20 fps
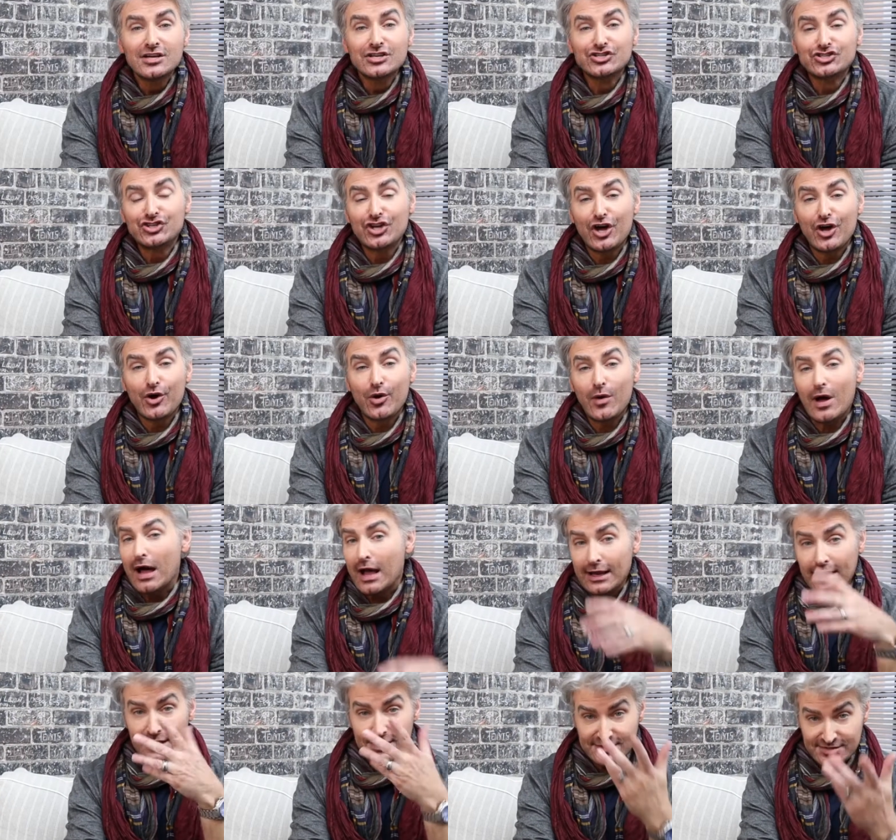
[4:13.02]
So
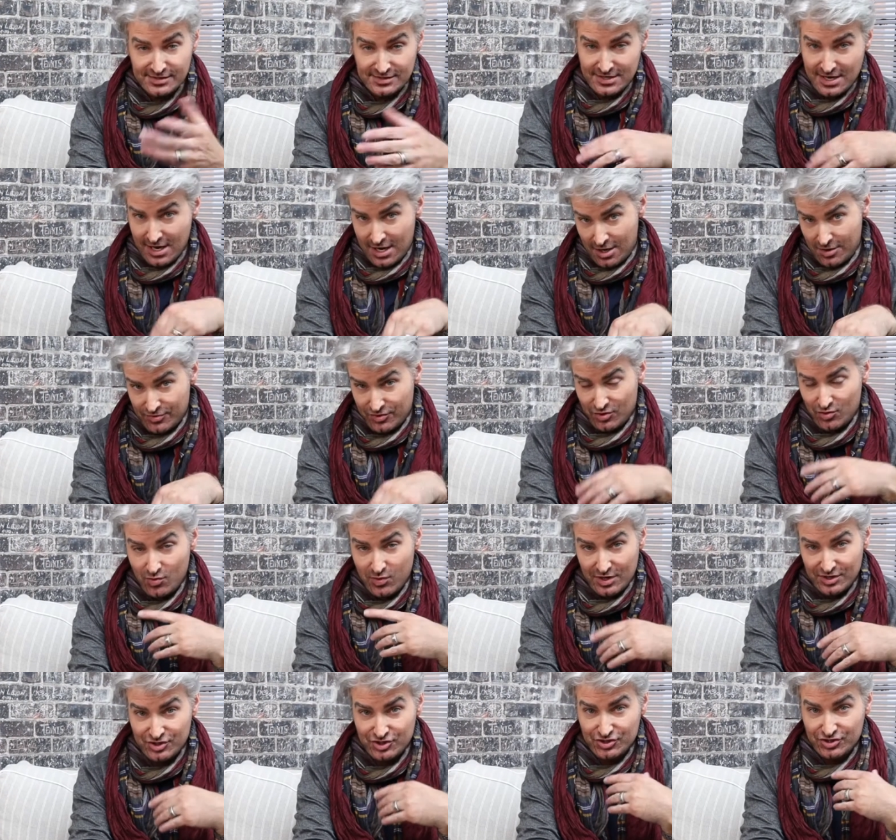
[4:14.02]
I guess now the
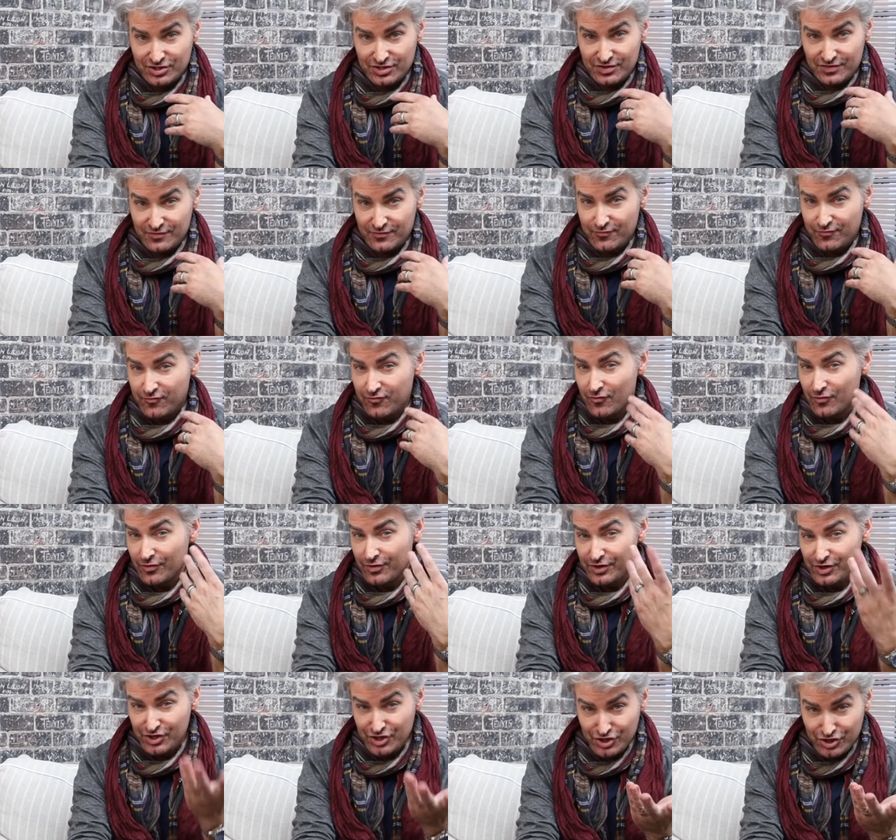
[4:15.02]
question for
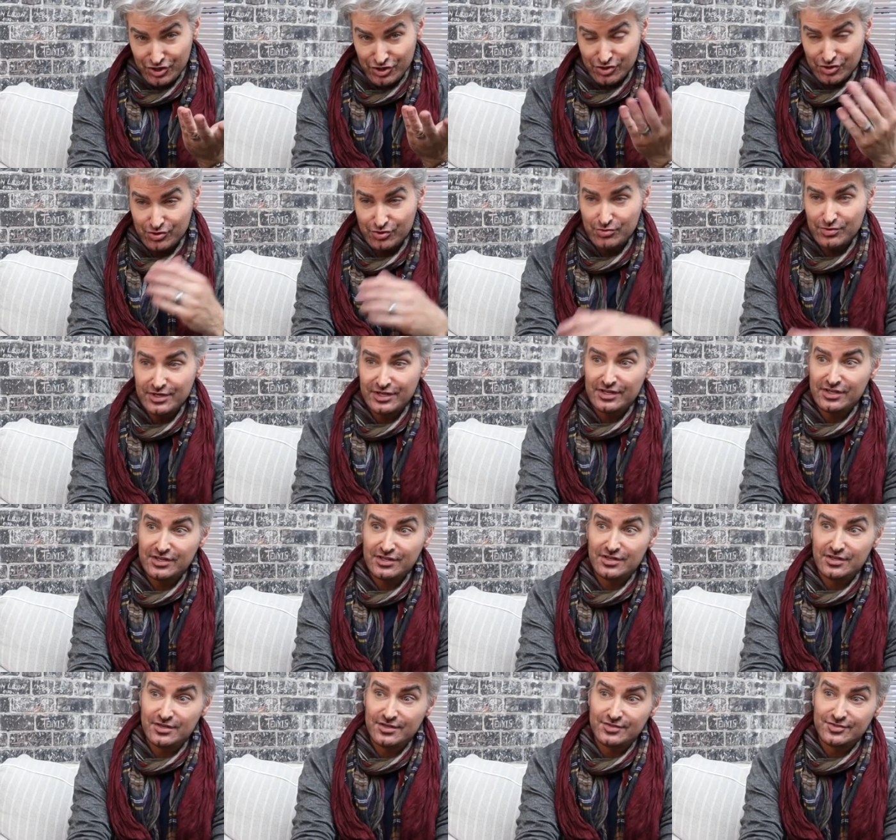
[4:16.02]
you
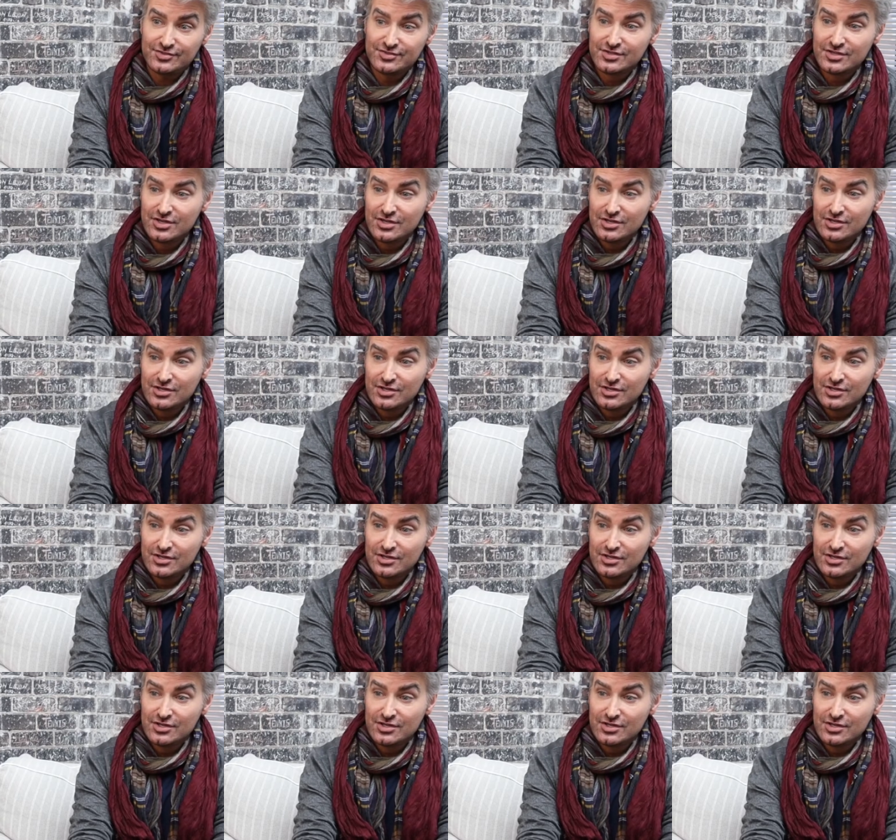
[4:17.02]
is,